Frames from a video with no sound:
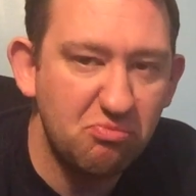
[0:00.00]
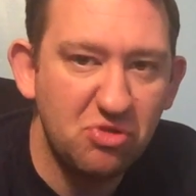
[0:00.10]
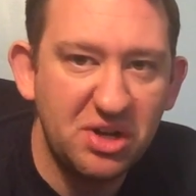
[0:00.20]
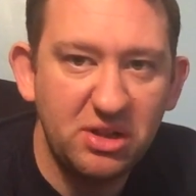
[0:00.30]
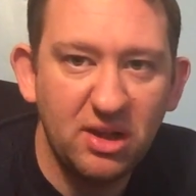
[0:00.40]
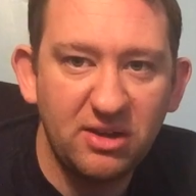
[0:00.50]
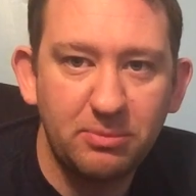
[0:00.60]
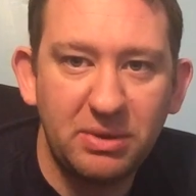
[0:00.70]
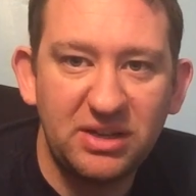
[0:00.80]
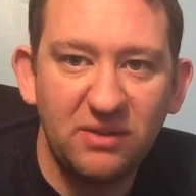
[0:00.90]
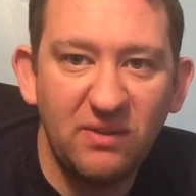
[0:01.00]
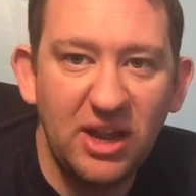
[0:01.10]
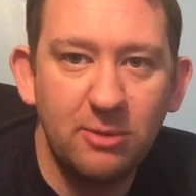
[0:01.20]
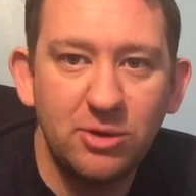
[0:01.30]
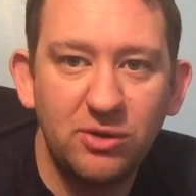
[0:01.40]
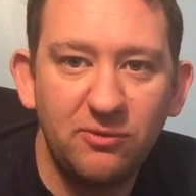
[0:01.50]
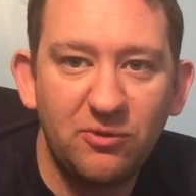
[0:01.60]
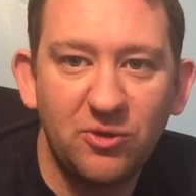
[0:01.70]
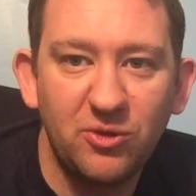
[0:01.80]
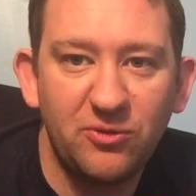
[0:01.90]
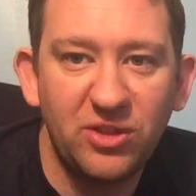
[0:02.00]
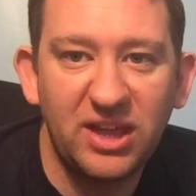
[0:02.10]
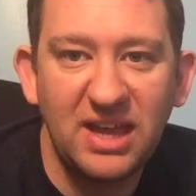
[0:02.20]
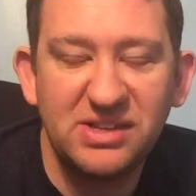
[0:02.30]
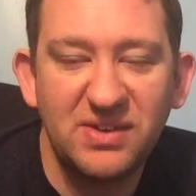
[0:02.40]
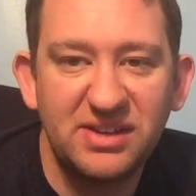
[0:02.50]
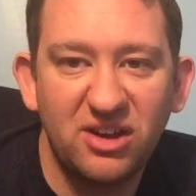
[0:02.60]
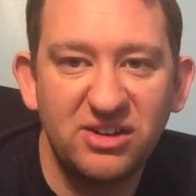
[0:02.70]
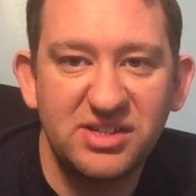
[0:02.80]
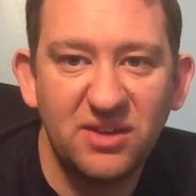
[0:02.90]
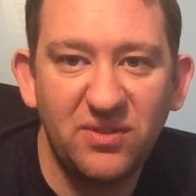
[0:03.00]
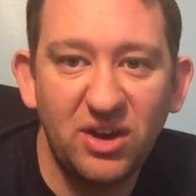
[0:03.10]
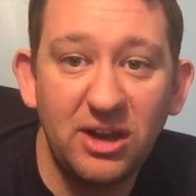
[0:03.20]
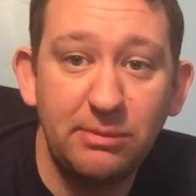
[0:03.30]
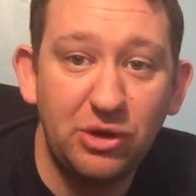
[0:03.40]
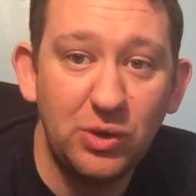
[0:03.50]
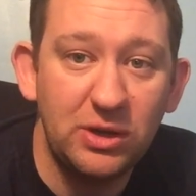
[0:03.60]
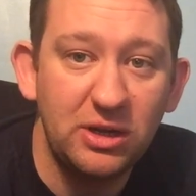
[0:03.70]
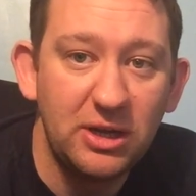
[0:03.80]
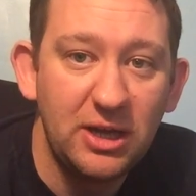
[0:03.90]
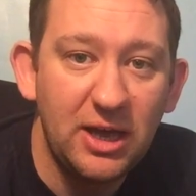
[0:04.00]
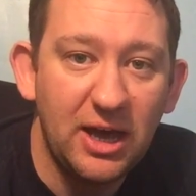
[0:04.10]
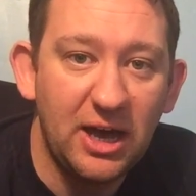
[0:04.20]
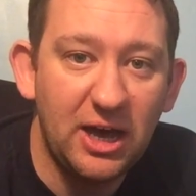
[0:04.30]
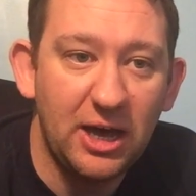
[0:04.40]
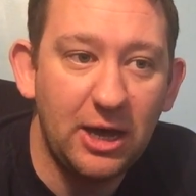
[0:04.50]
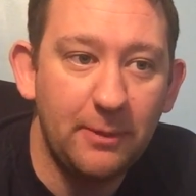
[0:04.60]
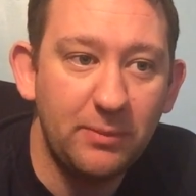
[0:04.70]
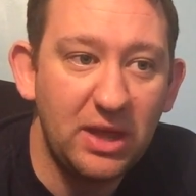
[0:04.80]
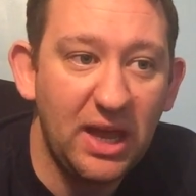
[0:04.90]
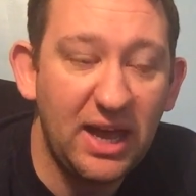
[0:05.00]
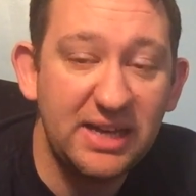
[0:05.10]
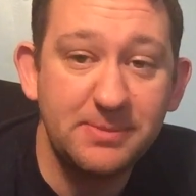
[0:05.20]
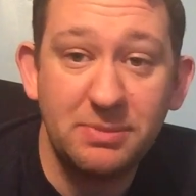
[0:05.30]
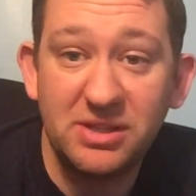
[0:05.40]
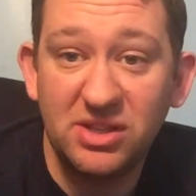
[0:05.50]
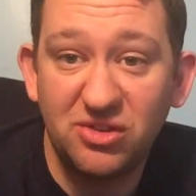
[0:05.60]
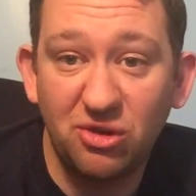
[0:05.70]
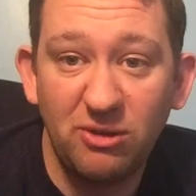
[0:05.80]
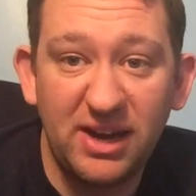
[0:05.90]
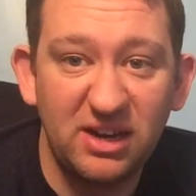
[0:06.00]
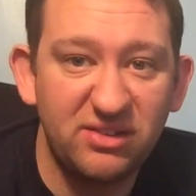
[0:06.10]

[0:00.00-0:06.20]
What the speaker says: really last big development for the Gates of Antares stuff that I'm doing has been the terrain.